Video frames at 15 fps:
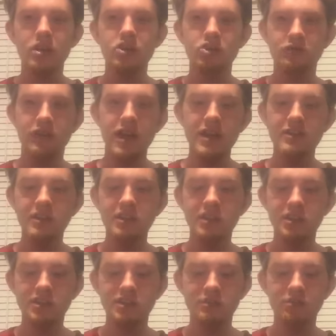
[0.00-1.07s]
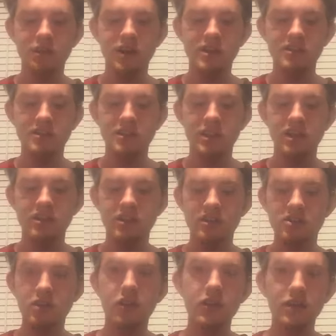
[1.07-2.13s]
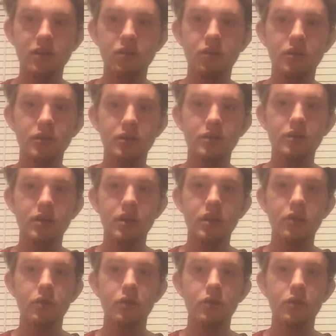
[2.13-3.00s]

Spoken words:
Jurassic Express, the Dark Order,